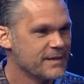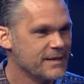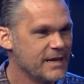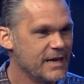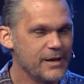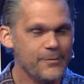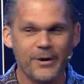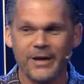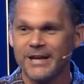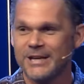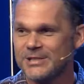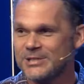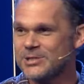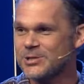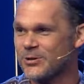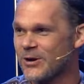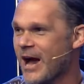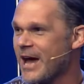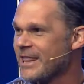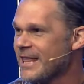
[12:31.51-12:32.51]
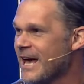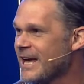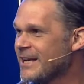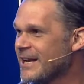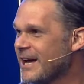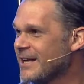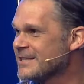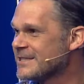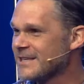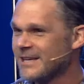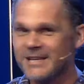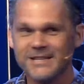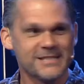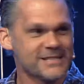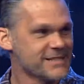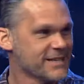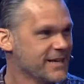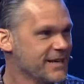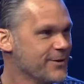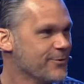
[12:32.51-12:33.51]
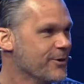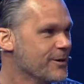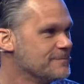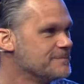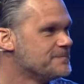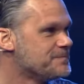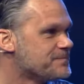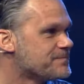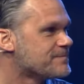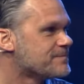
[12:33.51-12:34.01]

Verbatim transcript: Anybody try that nonsense? Anyone?